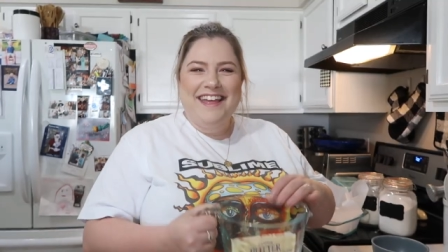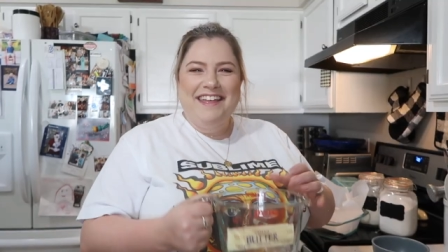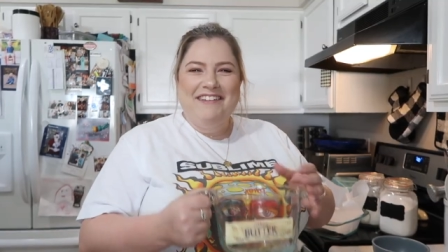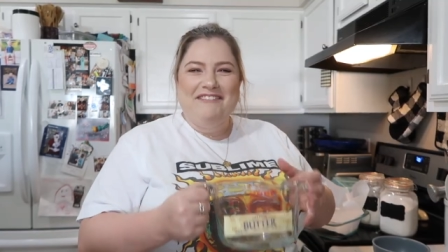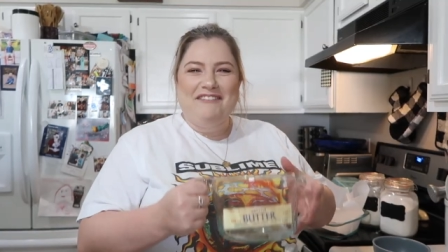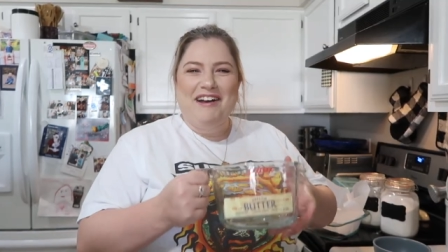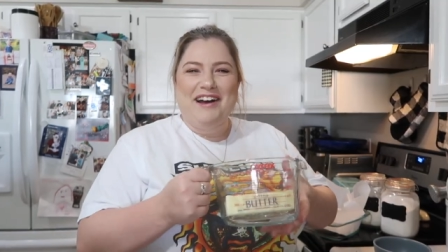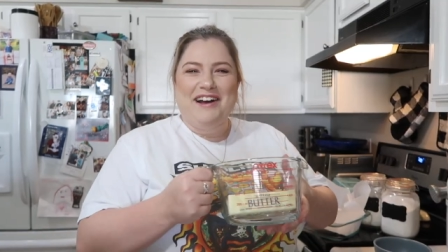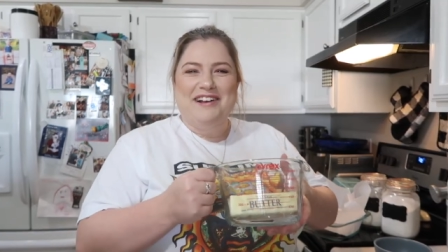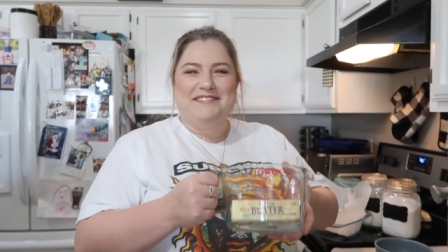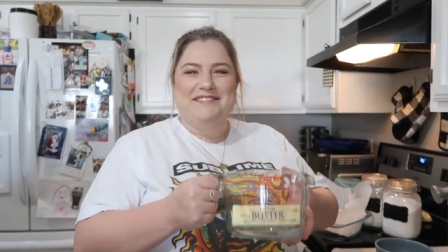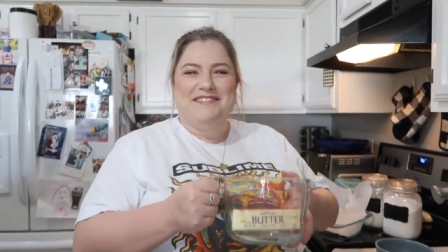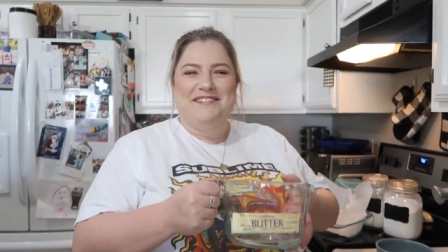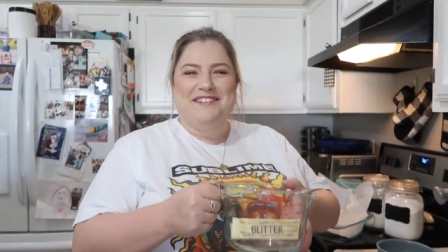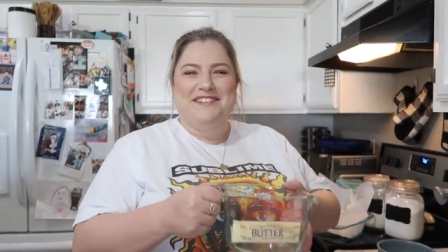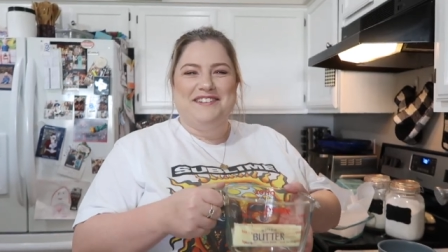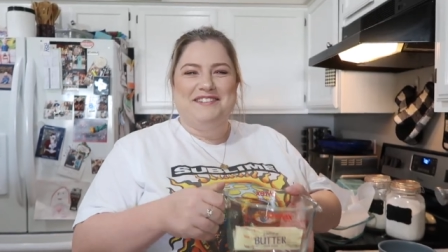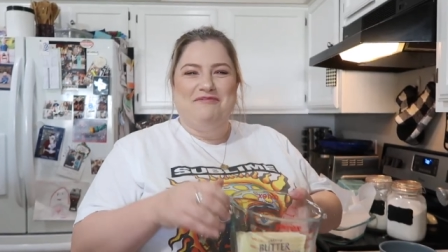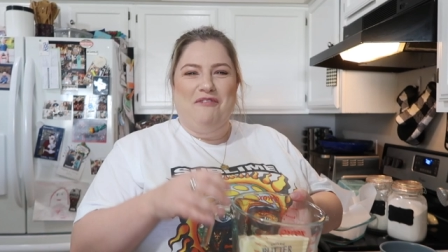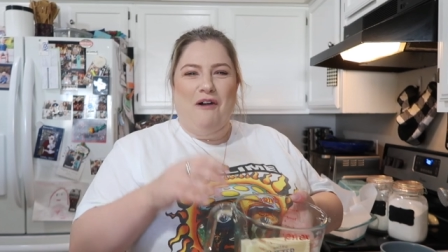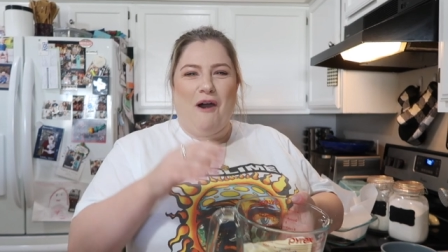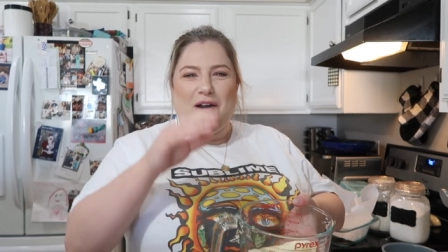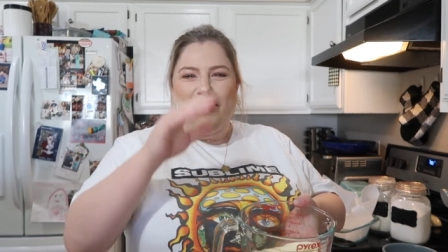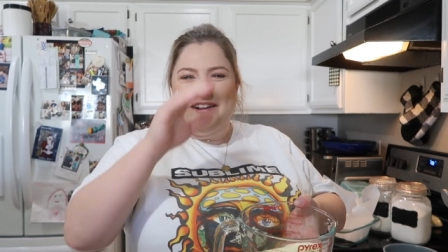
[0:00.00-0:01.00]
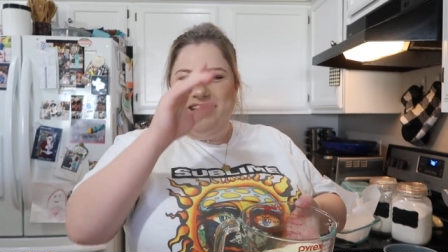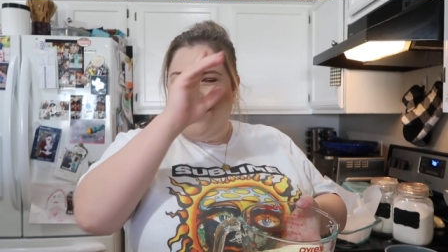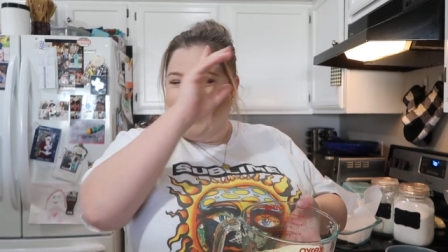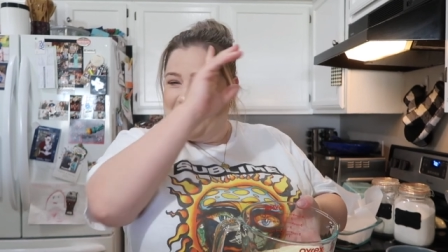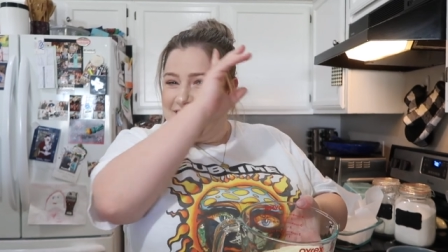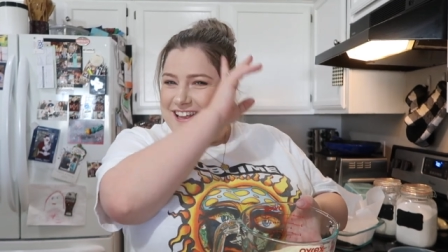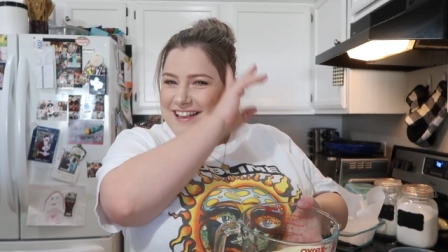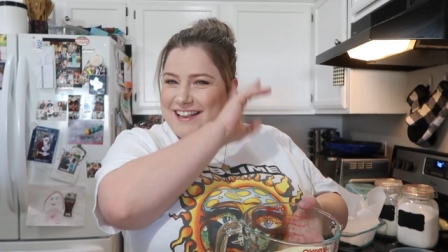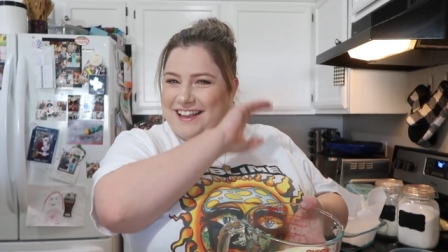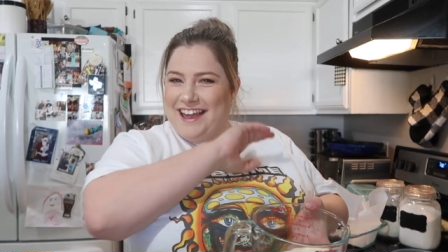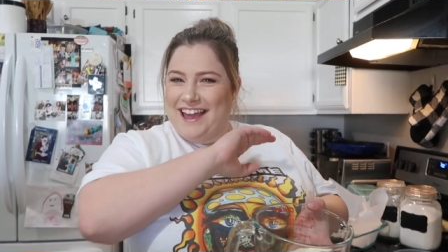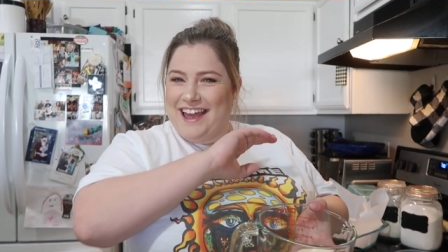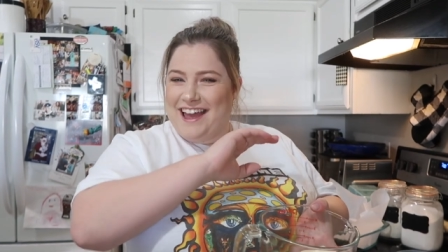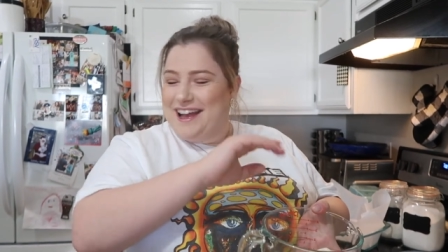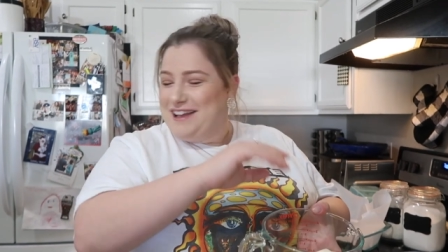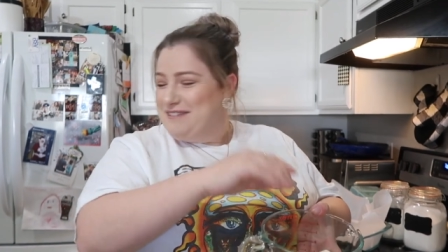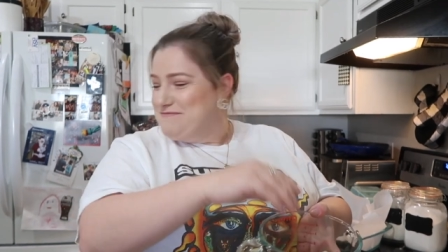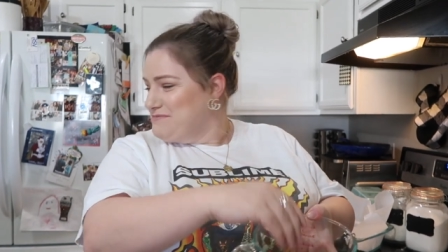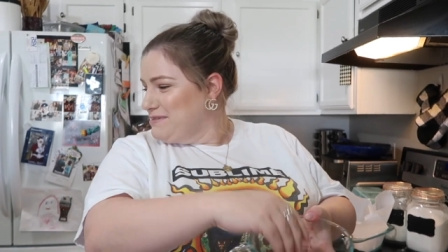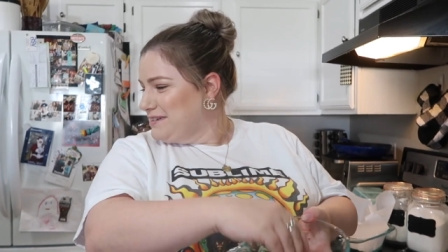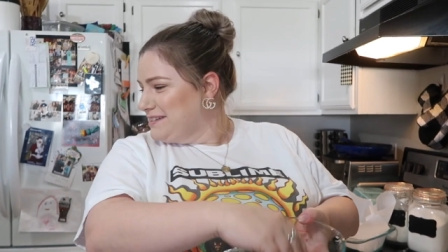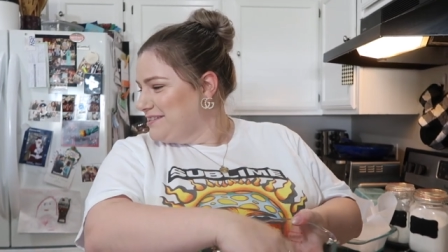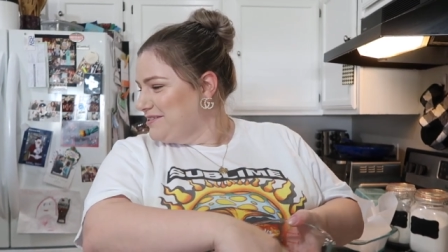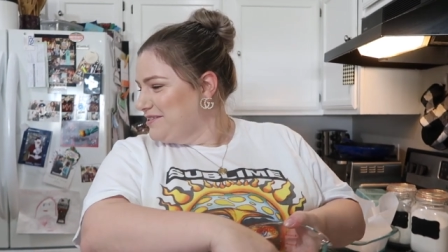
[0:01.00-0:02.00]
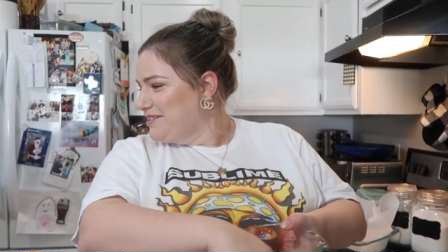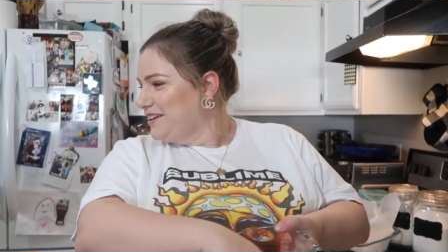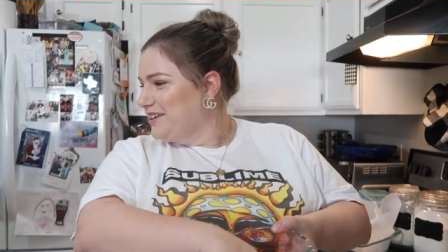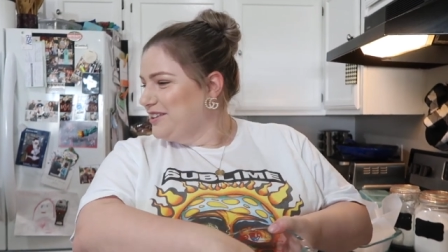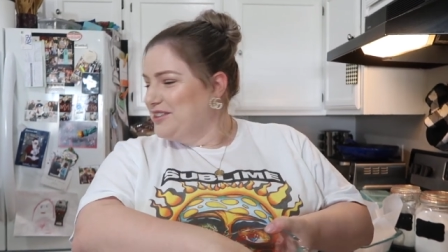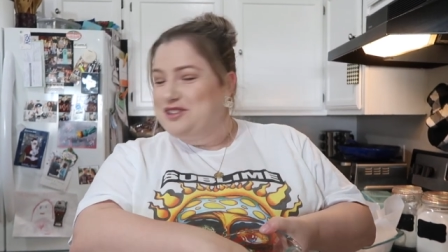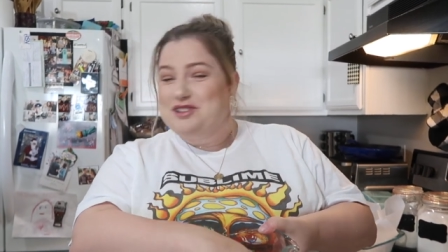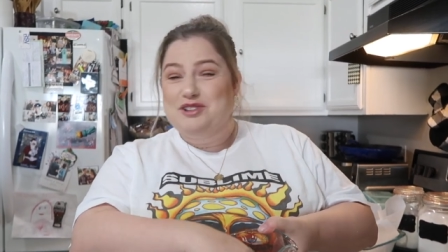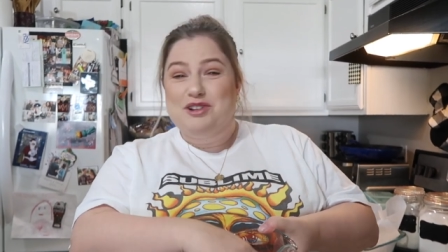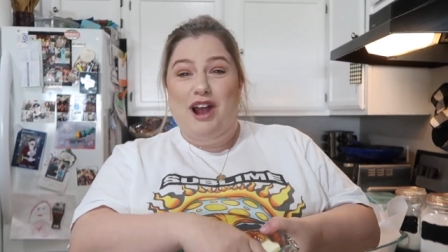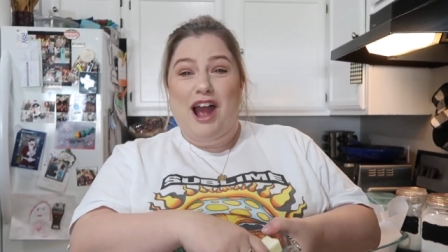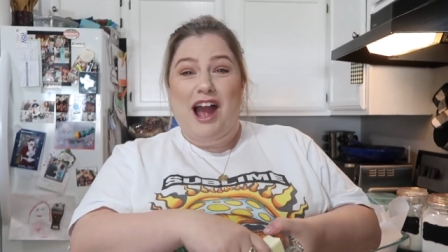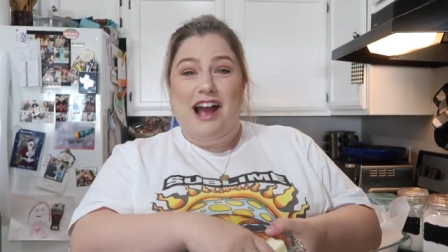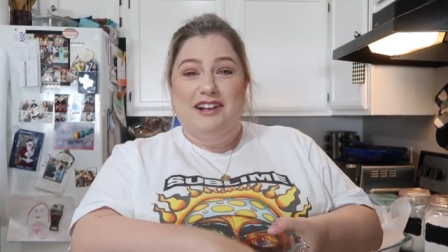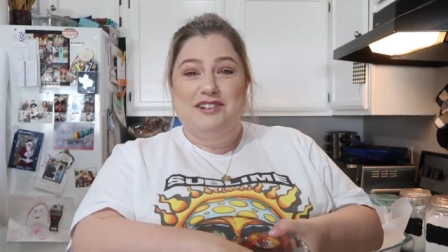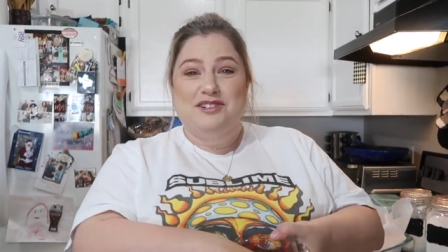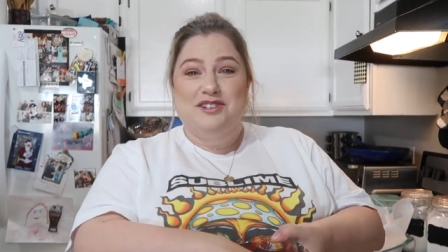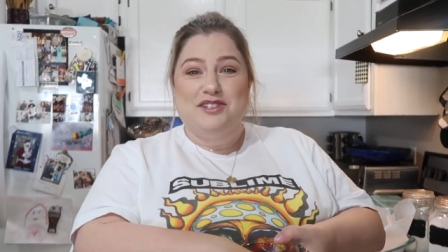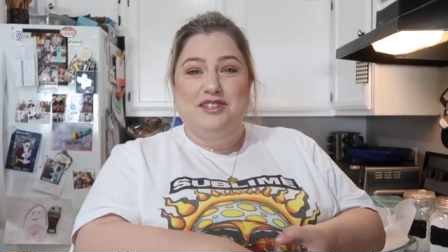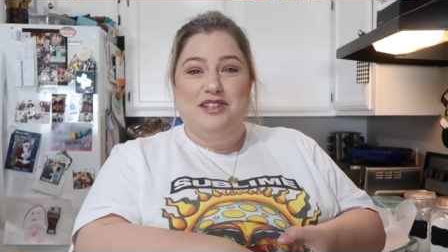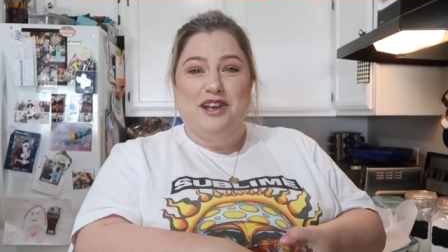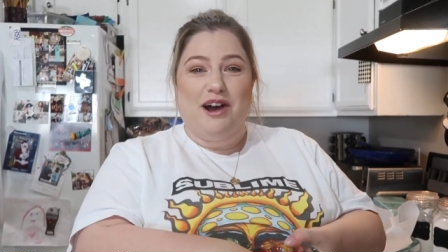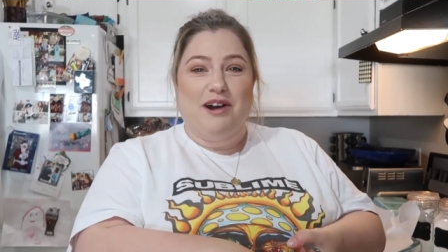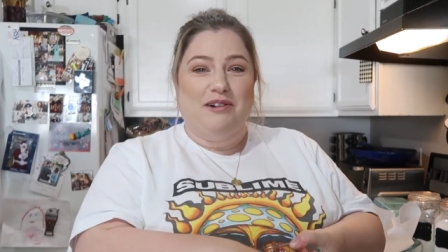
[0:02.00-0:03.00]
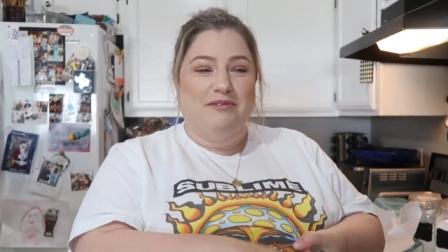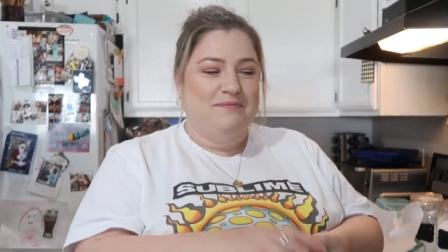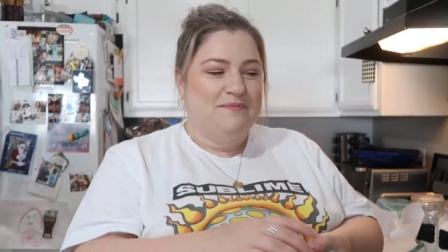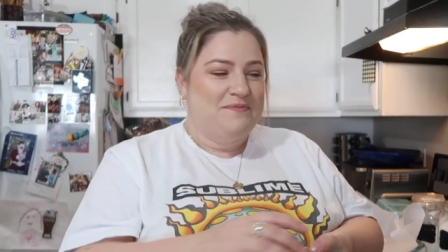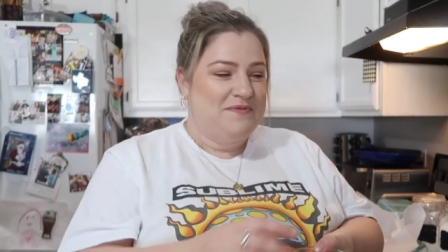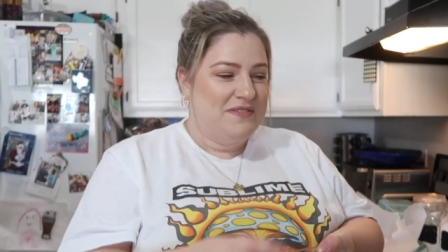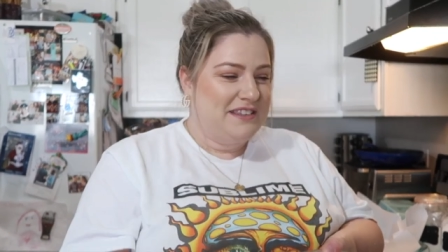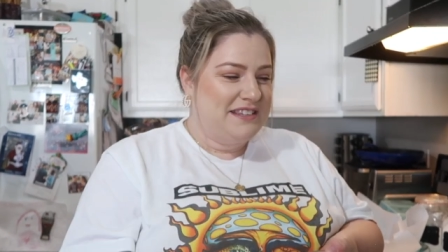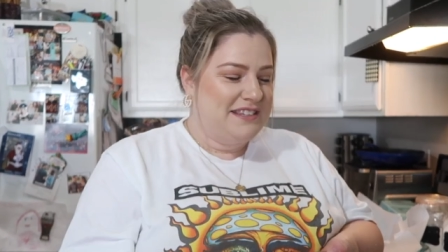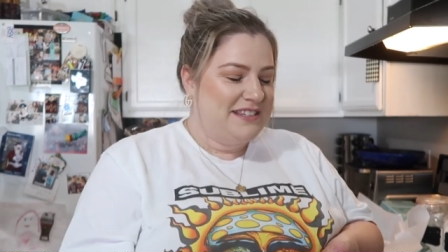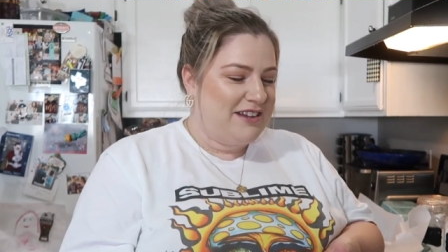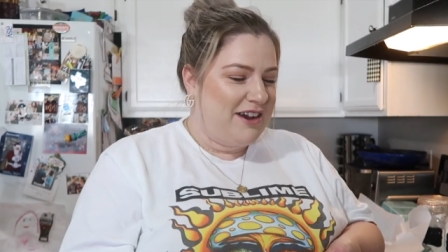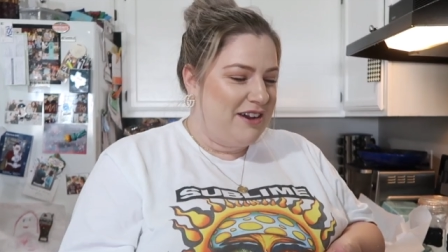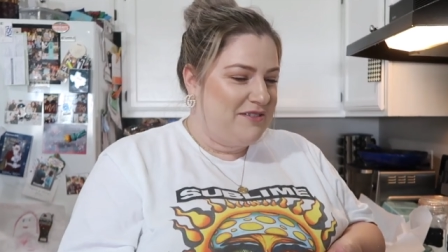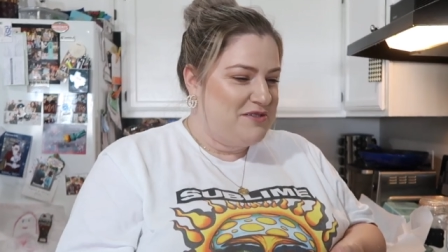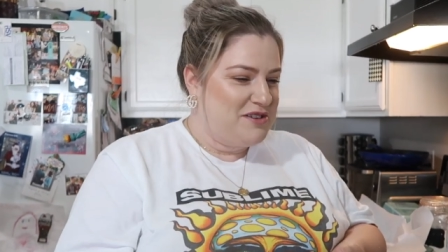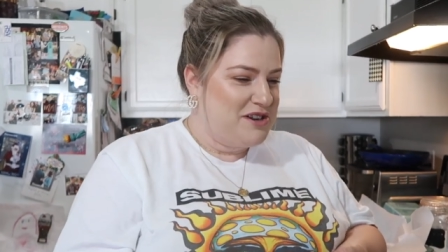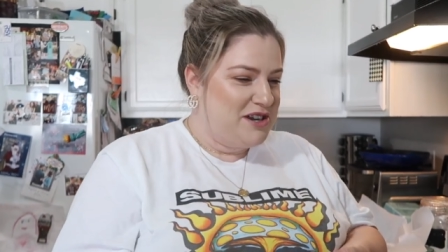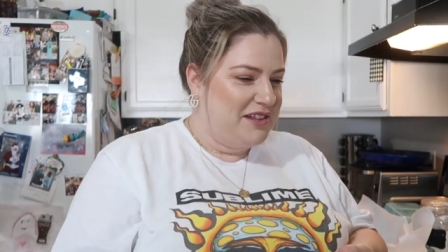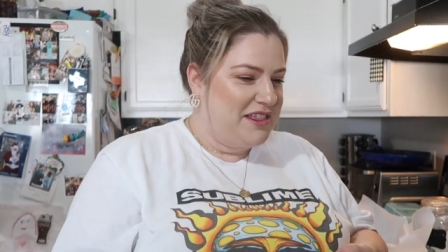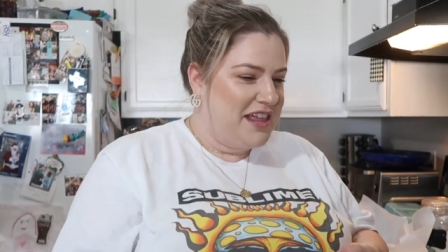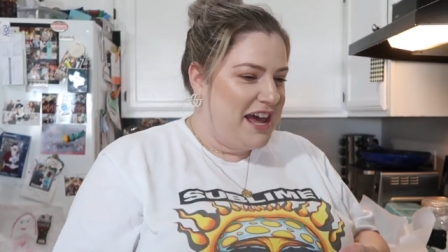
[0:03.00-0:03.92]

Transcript: my husband just walked in and put something in the trash. So sorry if you heard